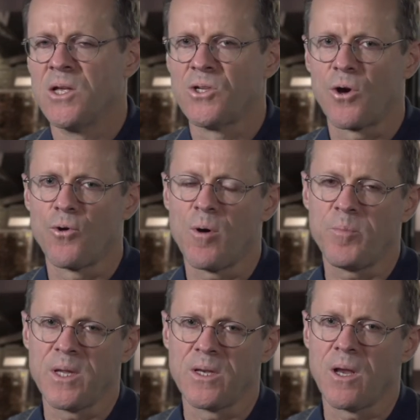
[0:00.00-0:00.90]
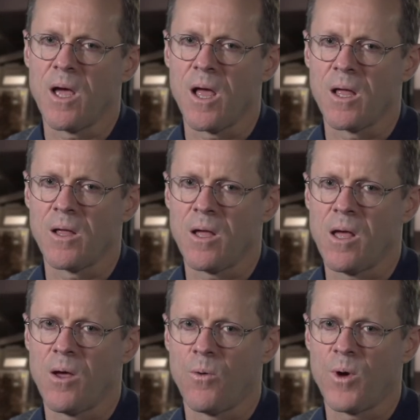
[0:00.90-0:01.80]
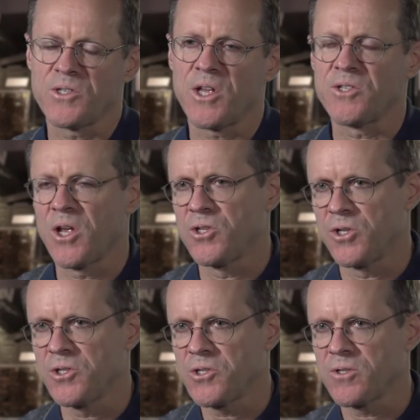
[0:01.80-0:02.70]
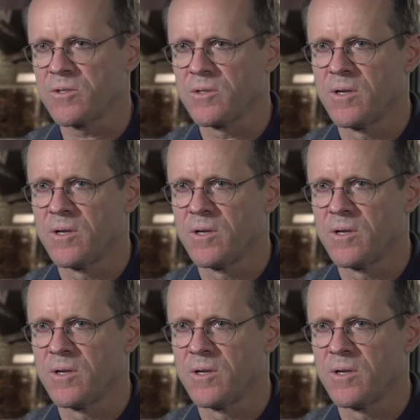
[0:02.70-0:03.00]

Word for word: So I grew up in West Los Angeles,